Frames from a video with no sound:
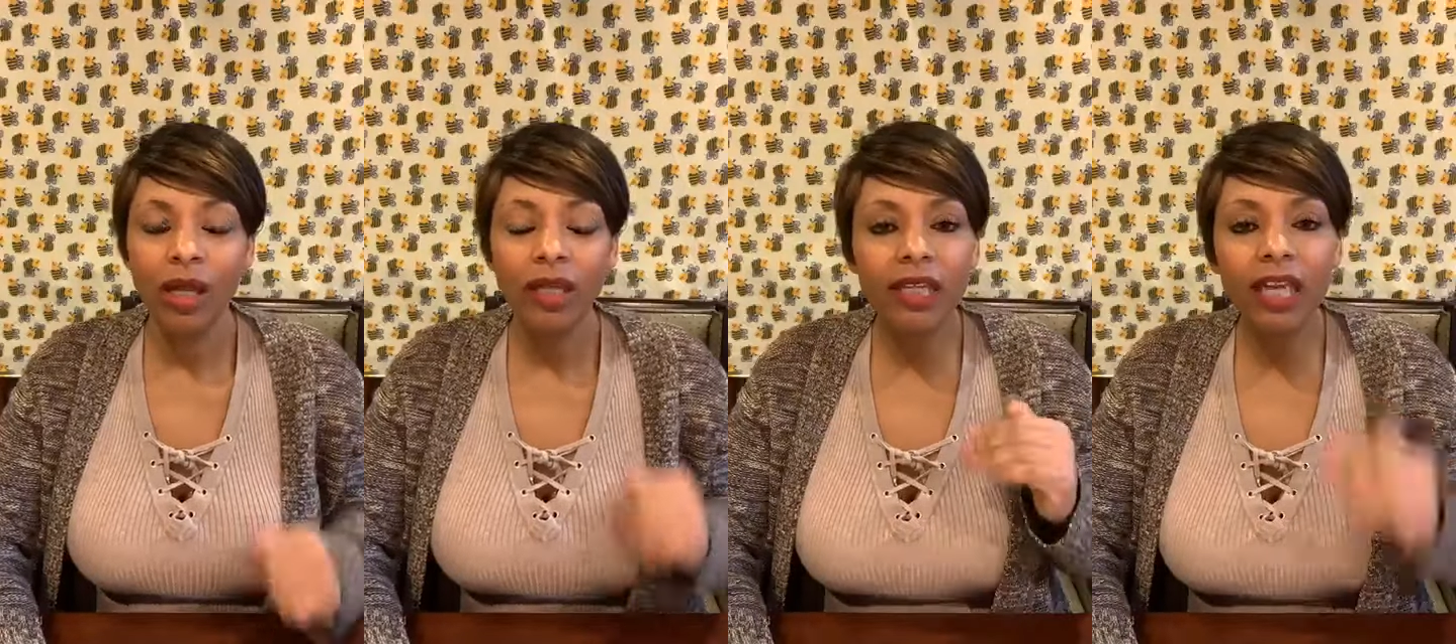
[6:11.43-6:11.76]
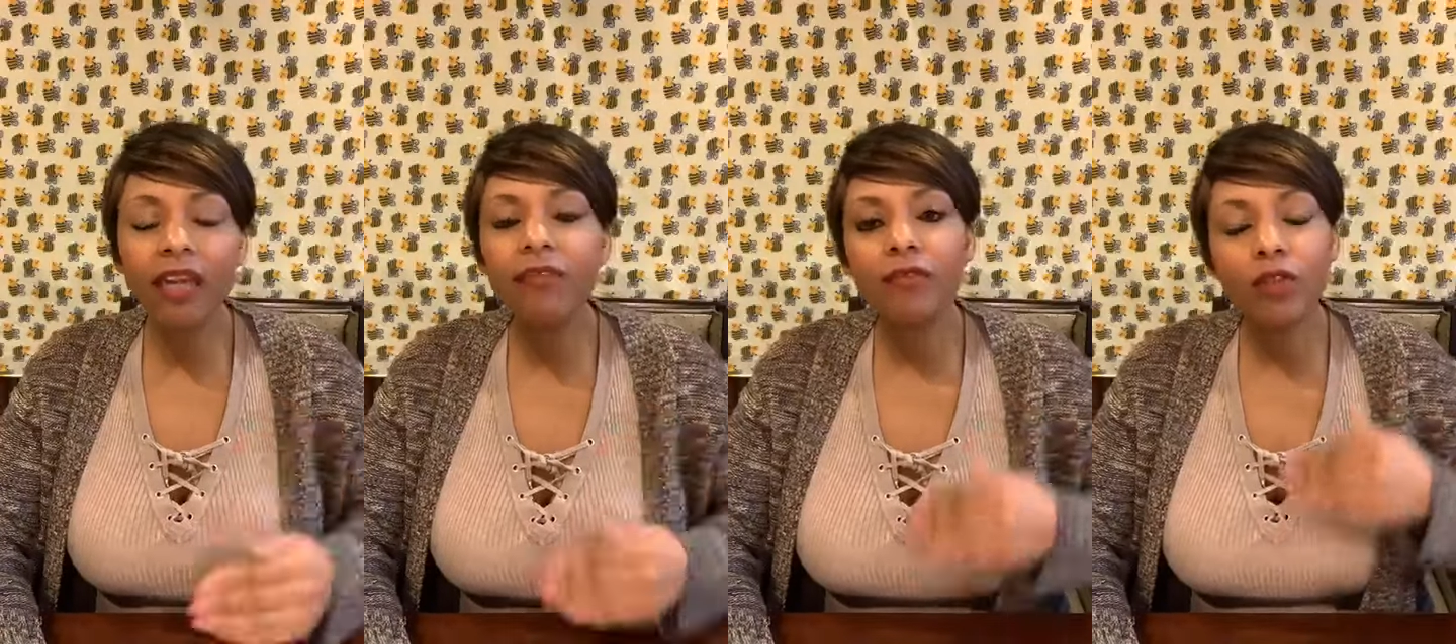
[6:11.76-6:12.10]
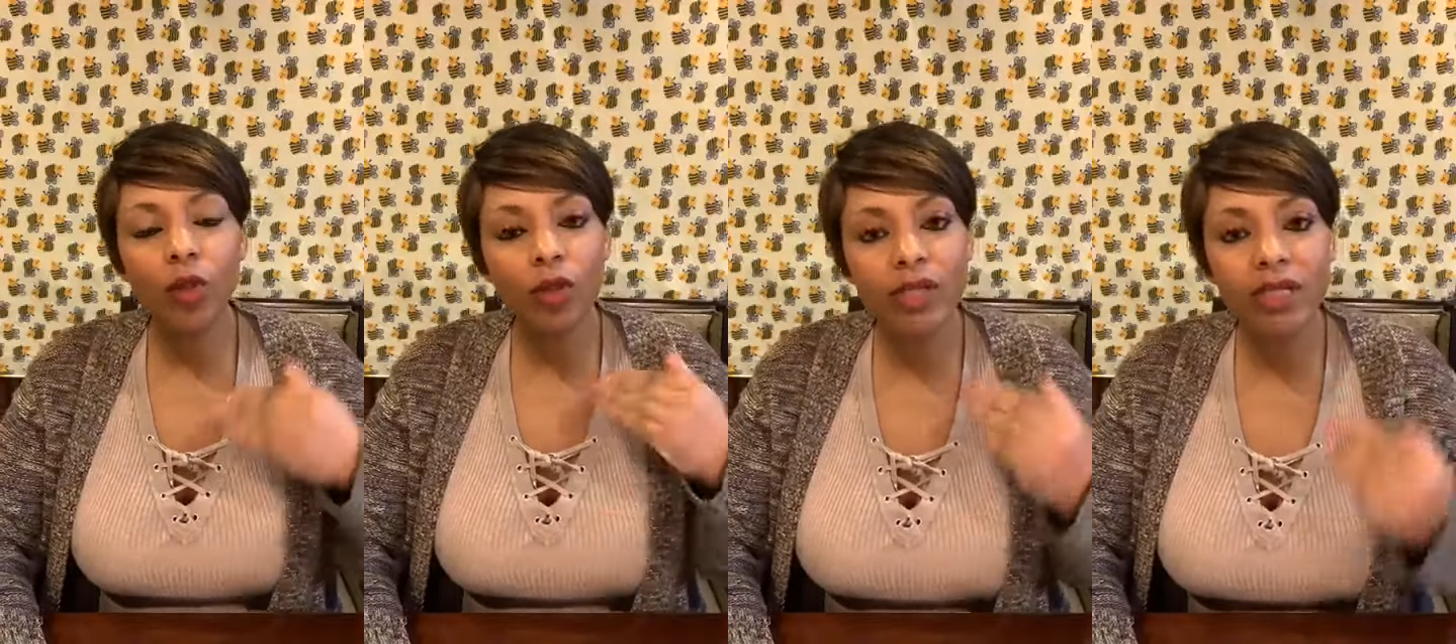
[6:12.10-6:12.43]
Give
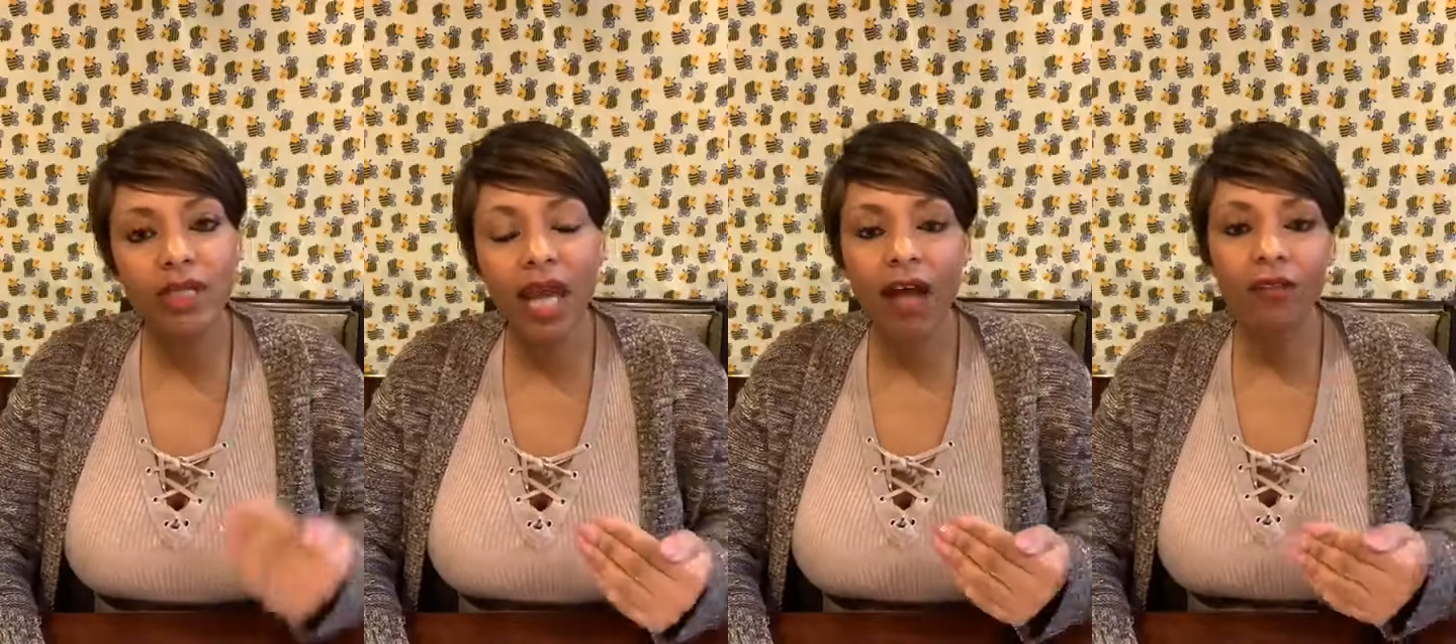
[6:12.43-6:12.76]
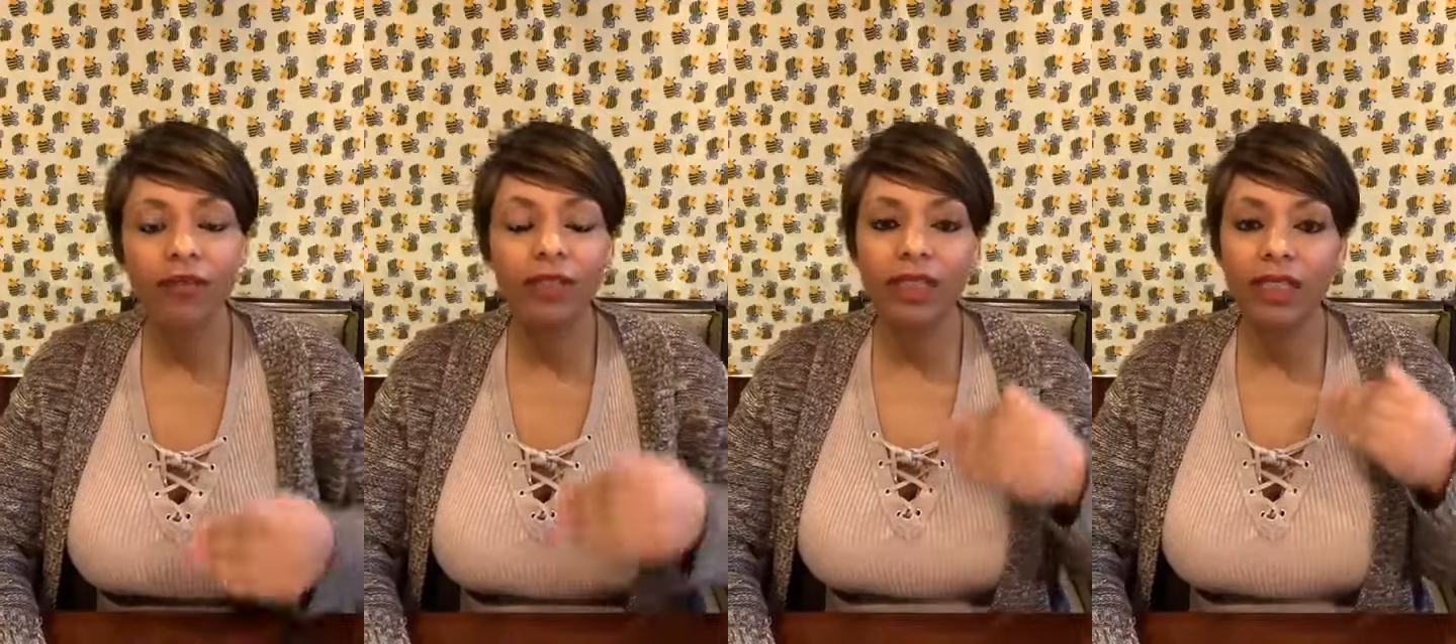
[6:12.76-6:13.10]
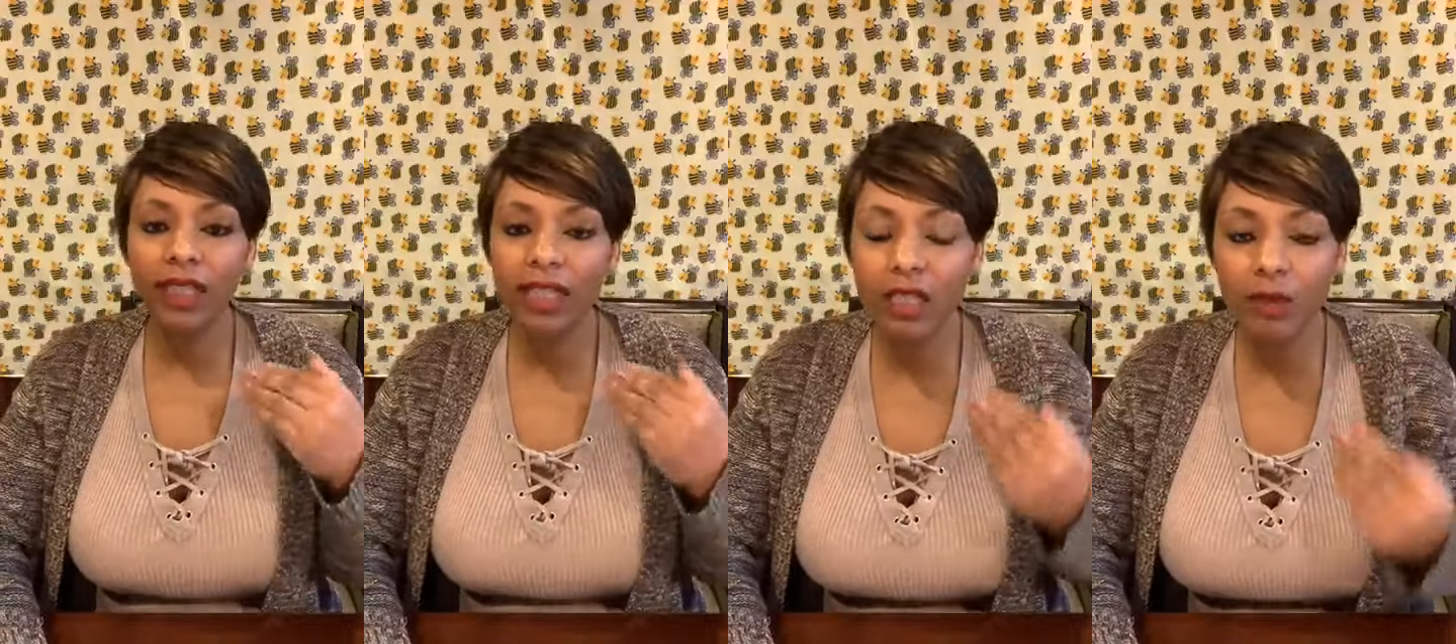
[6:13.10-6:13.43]
yourself
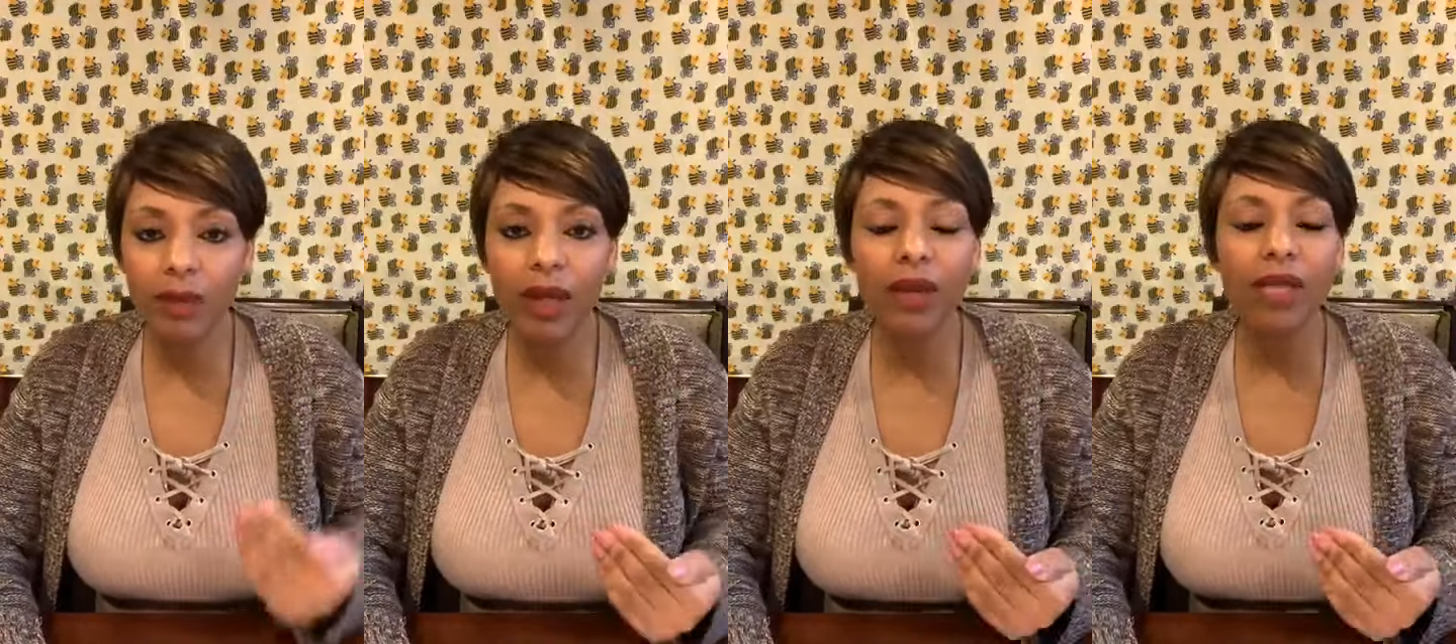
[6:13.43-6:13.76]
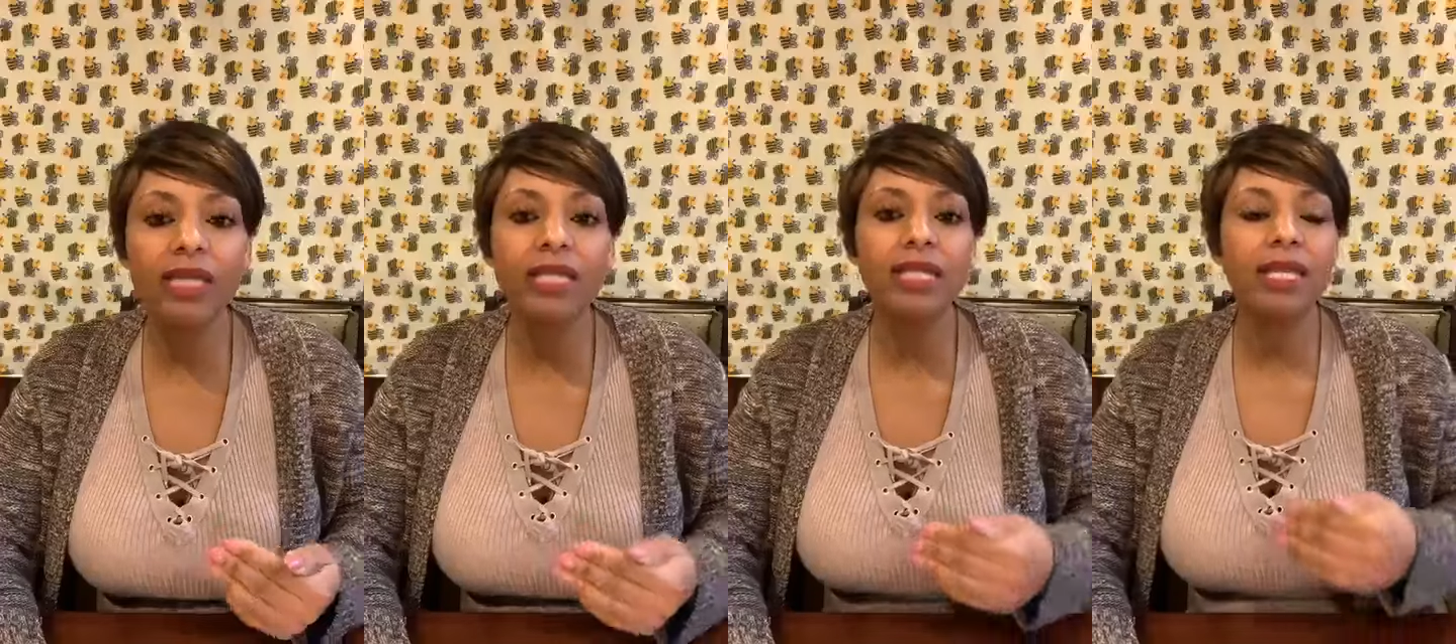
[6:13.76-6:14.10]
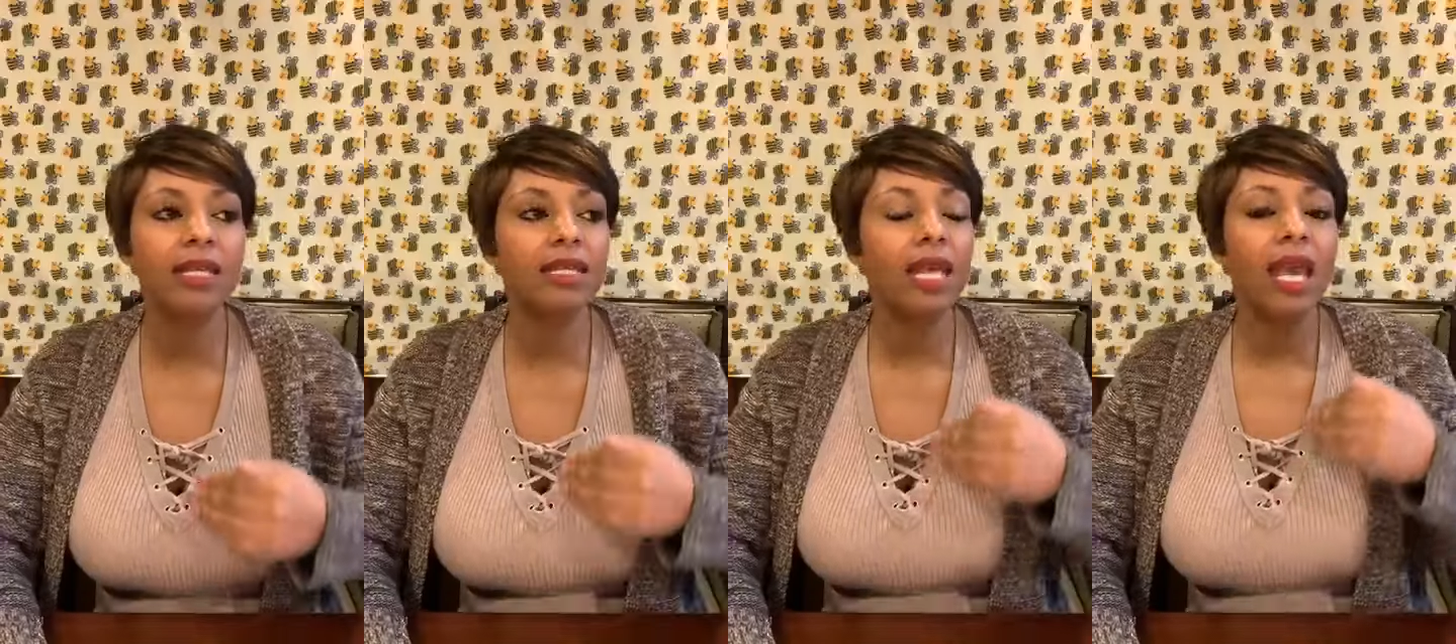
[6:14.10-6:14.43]
the
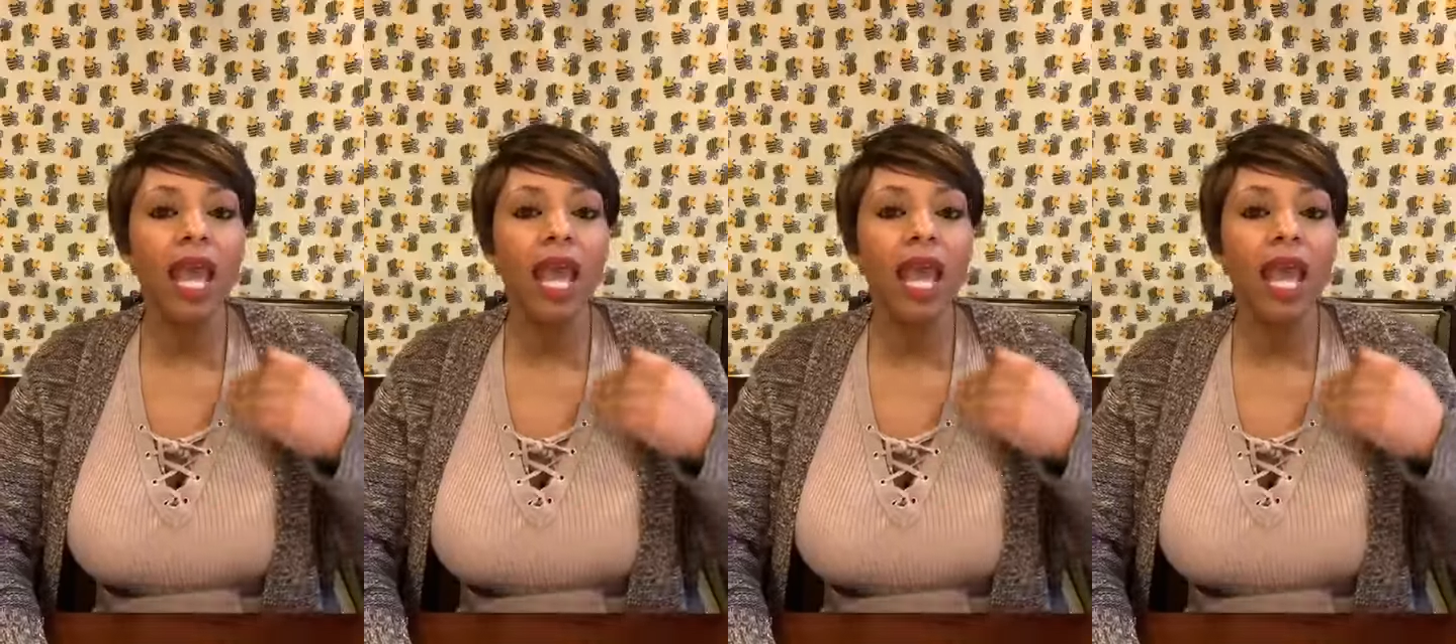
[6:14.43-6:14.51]
experiences